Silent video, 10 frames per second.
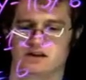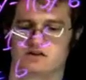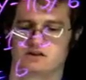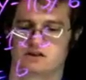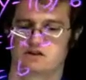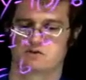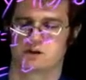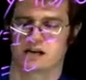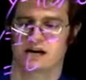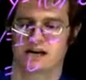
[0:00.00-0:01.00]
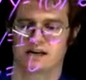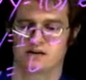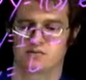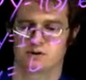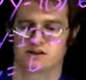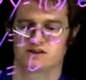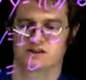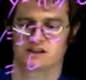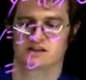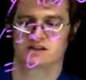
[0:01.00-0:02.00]
So this gives me 9 plus
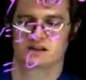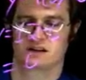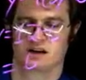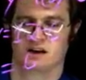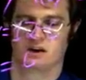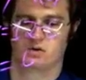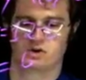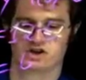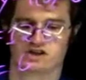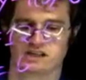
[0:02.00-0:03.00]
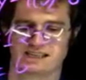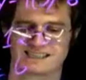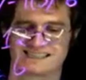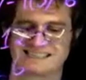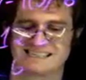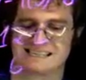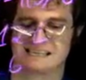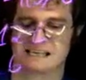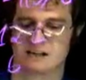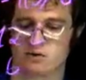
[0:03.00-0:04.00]
6, which does
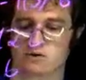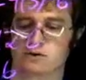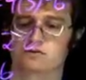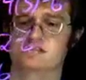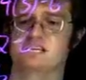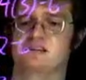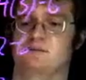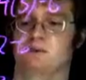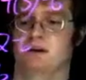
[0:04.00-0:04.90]
indeed equal 15.